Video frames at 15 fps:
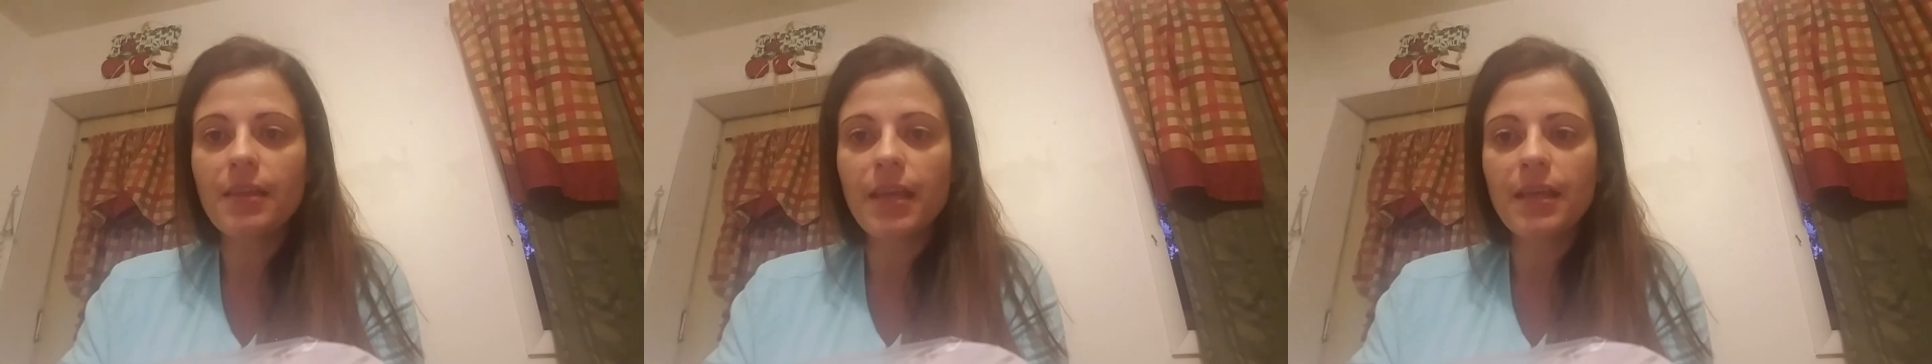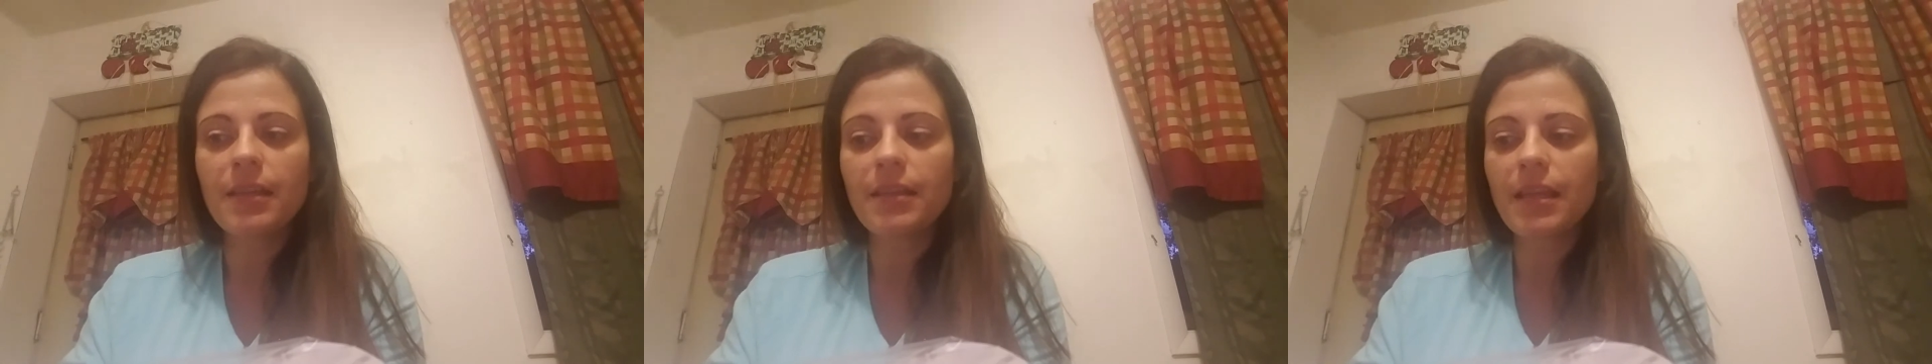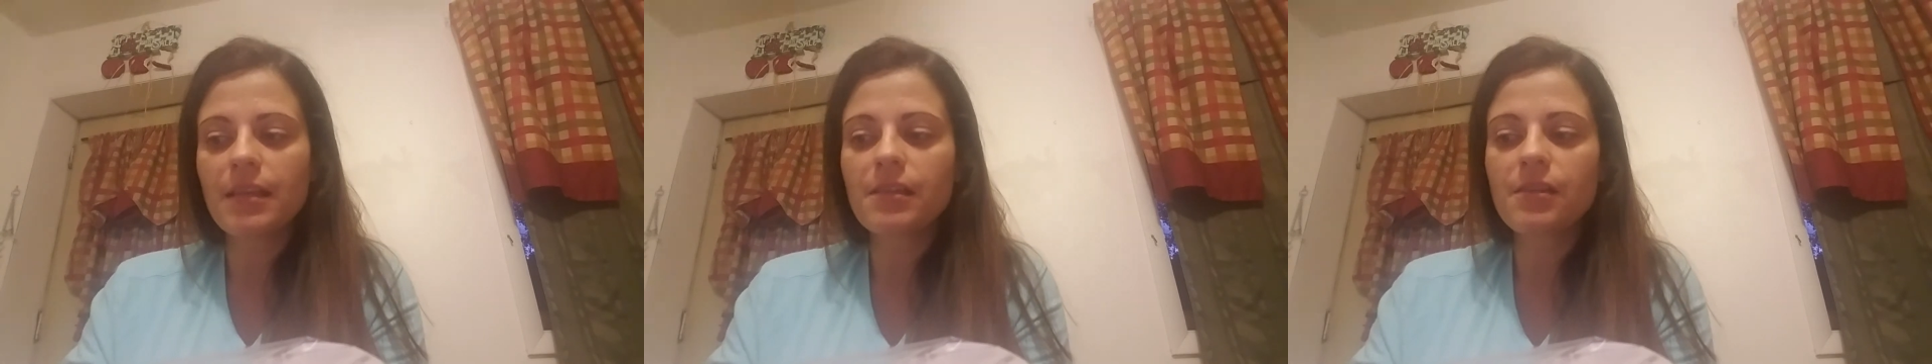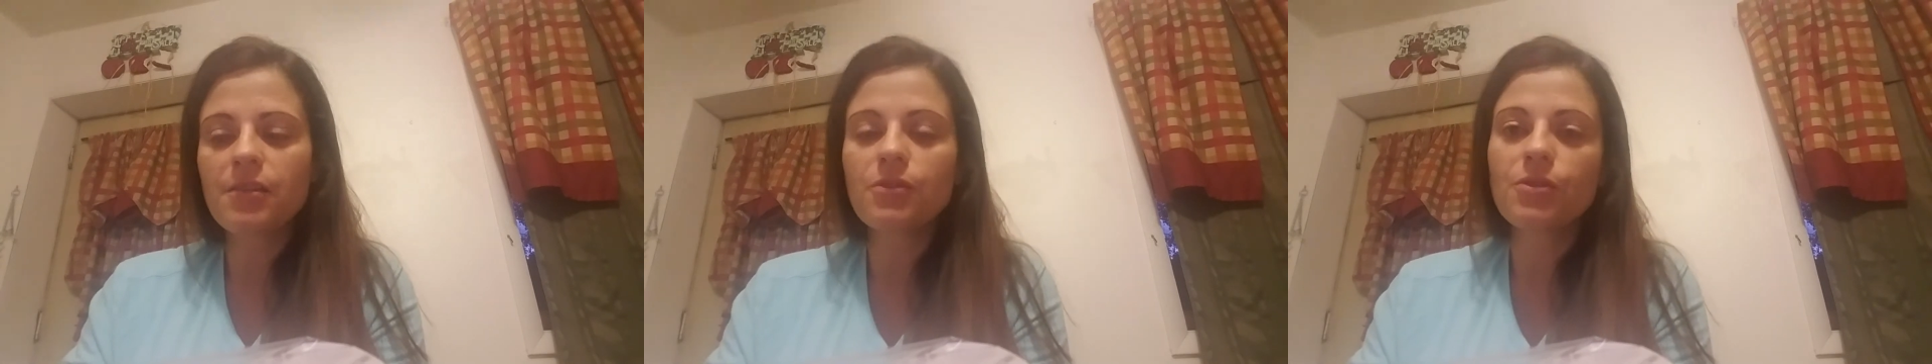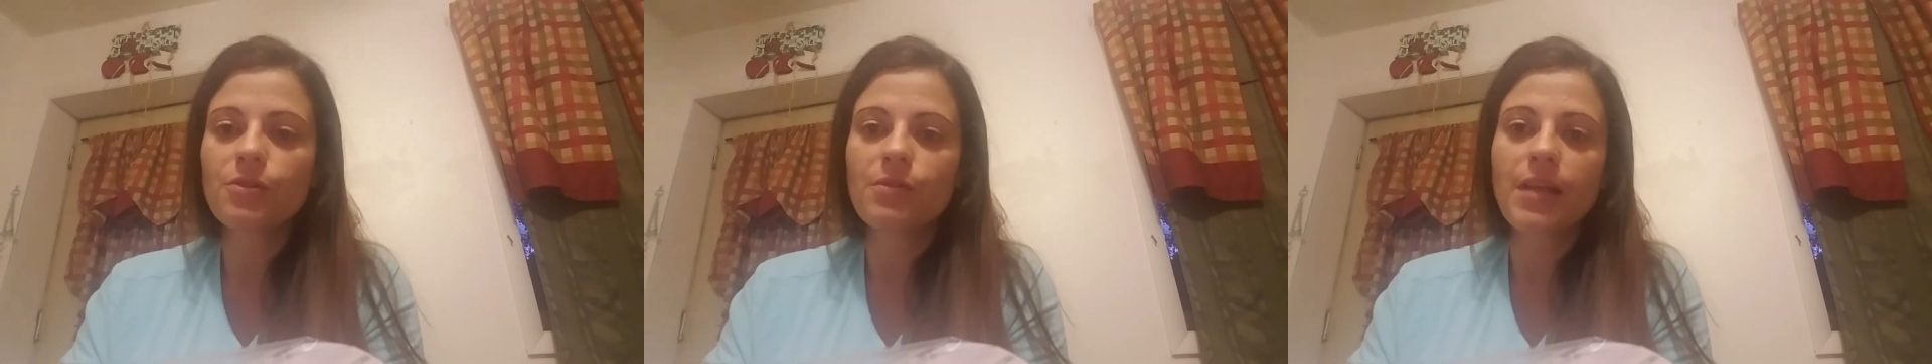they still
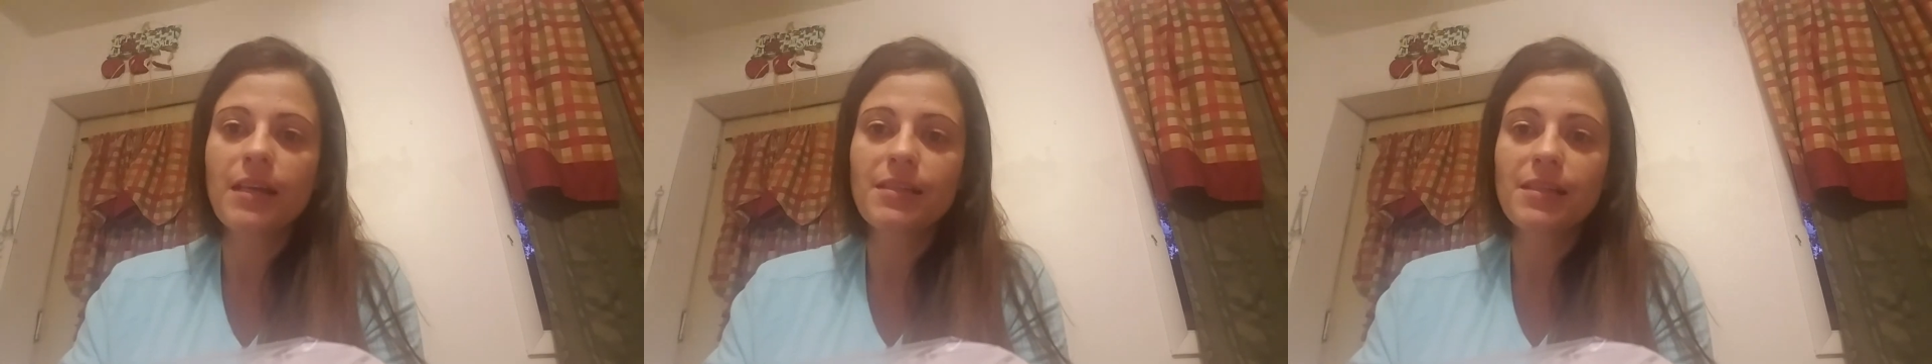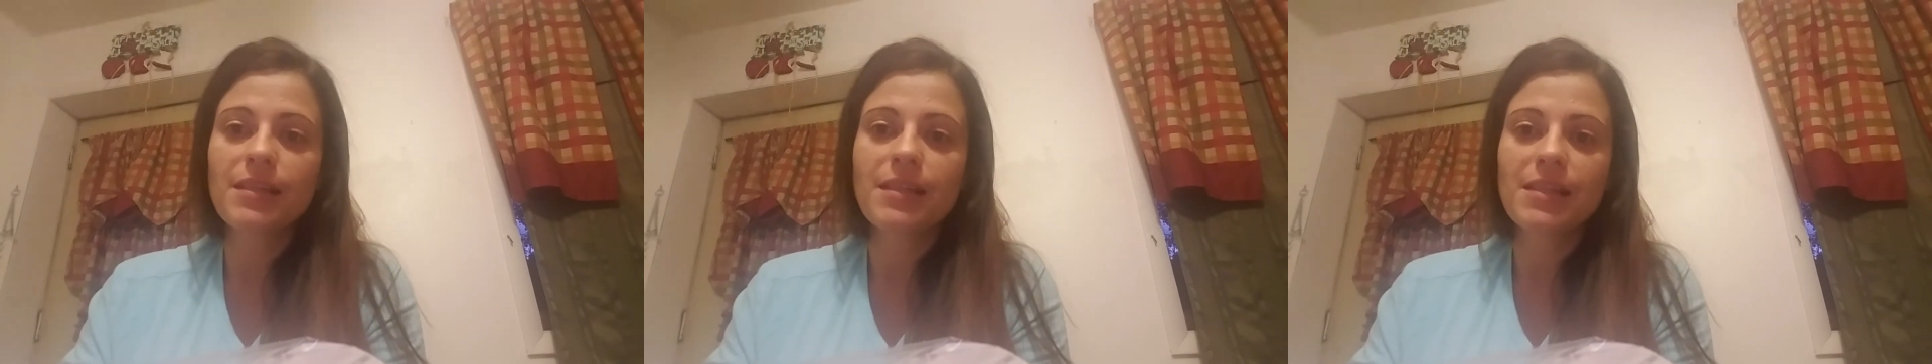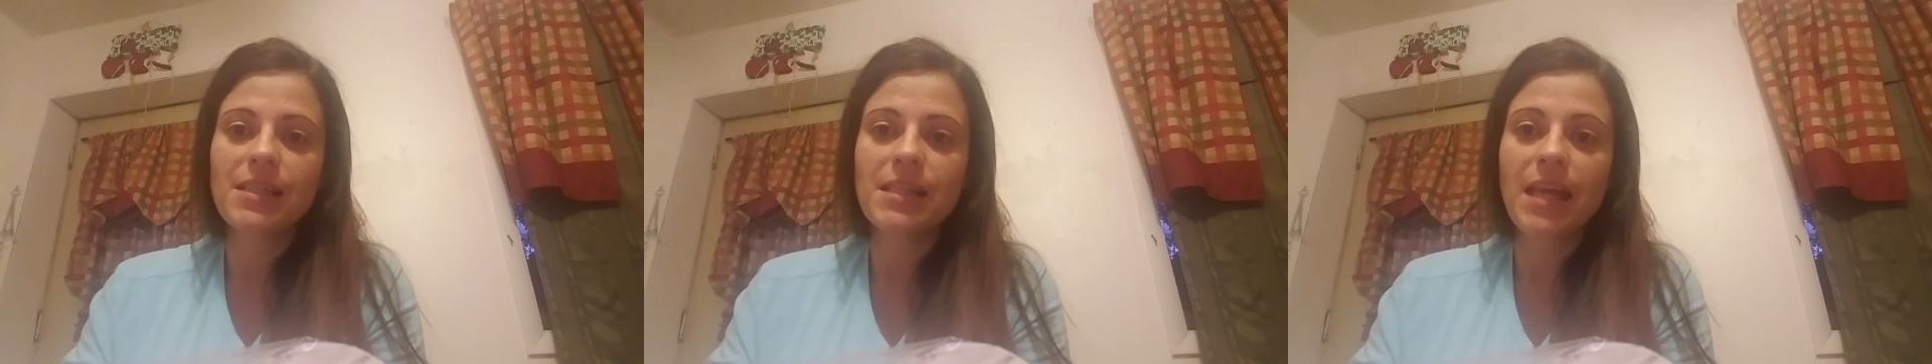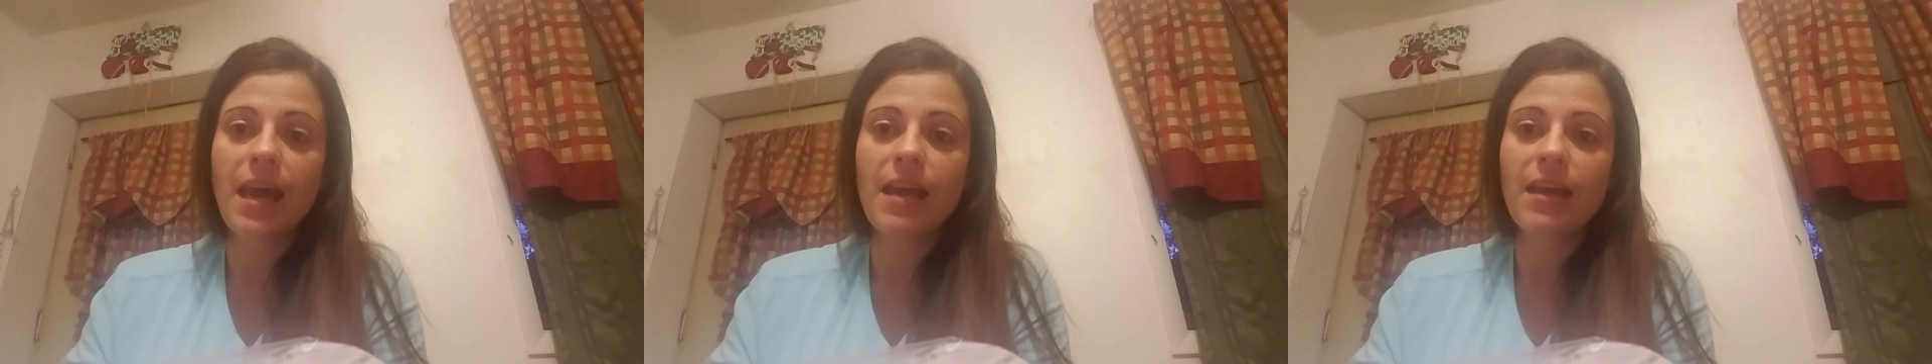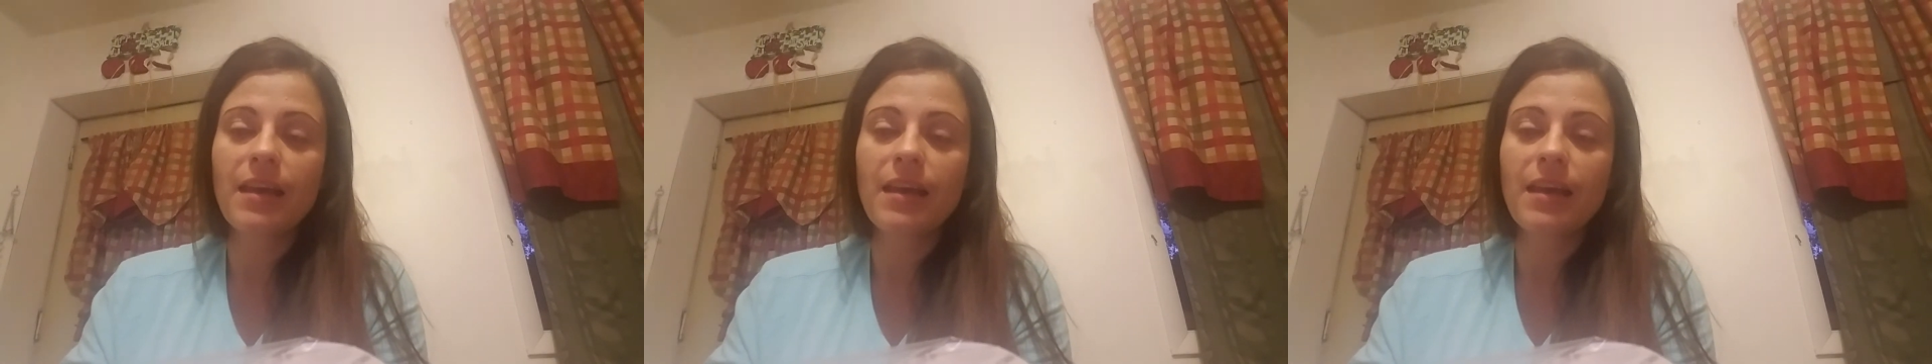do that to this day.